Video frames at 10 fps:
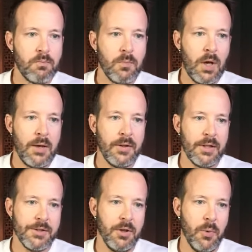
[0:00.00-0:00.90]
I think
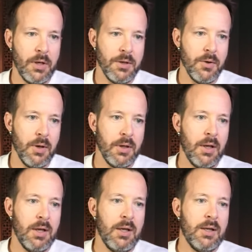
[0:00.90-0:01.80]
that's a good way to do it.
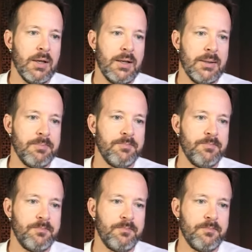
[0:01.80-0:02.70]

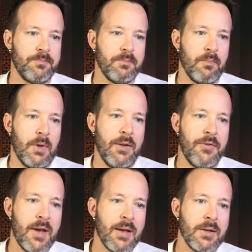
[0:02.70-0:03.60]
And
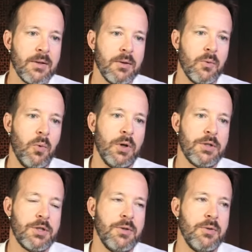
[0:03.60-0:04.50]
then
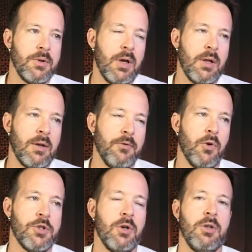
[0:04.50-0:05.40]
once you, and of
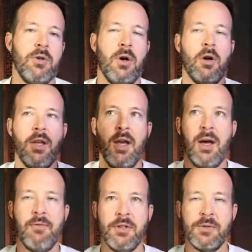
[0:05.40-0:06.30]
course you already
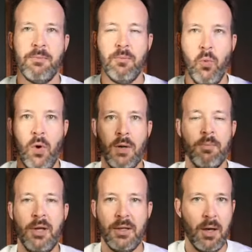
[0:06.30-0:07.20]
have this one
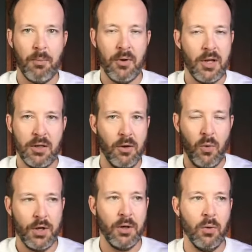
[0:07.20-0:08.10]
big number that you don't
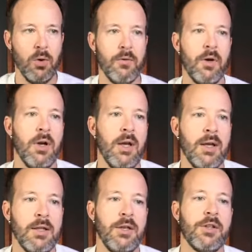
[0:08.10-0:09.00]
want to go over,
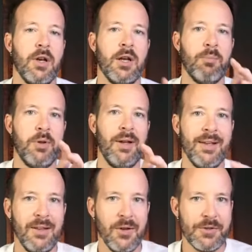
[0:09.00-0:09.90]
and you start kind of
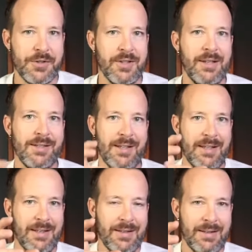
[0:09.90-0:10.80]
plugging those things
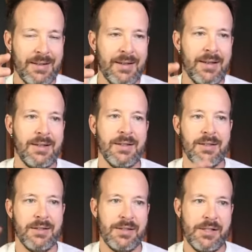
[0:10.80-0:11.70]
in
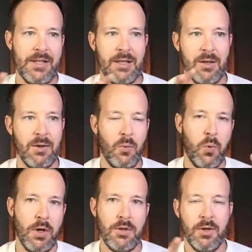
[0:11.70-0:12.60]
to seeing
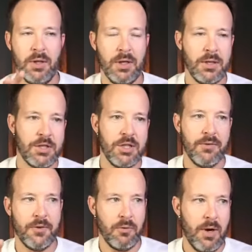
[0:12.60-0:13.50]
what you can kind of
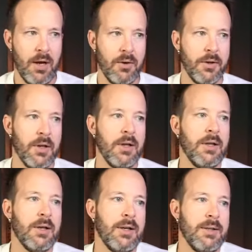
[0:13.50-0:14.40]
shift around.
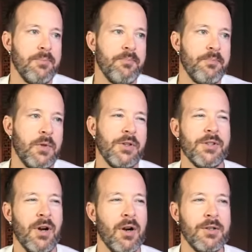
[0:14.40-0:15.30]
Because
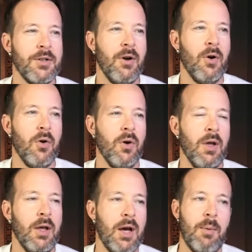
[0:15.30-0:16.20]
it's hard to know
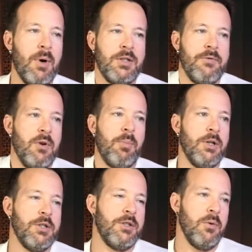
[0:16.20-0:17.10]
how much of your
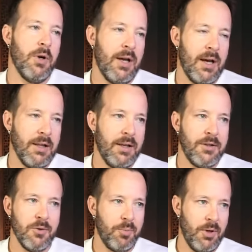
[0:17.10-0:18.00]
budget do you want to
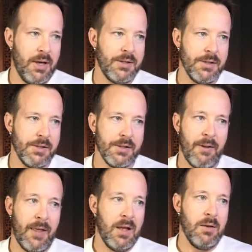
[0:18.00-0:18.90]
allocate to appliances,
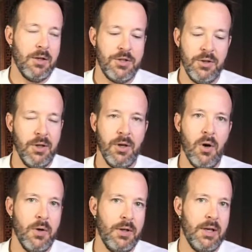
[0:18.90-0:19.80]
because you can
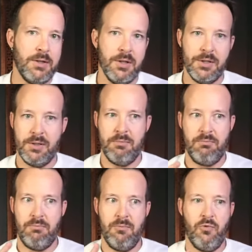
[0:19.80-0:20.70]
go and get just
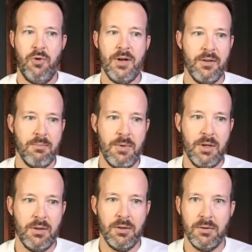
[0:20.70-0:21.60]

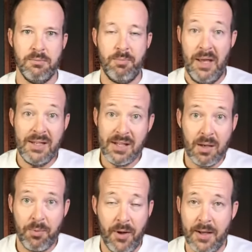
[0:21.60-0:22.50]
run-of-the-mill basic
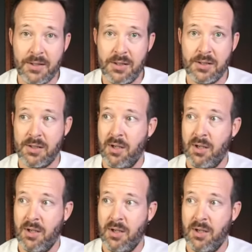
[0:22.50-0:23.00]
appliances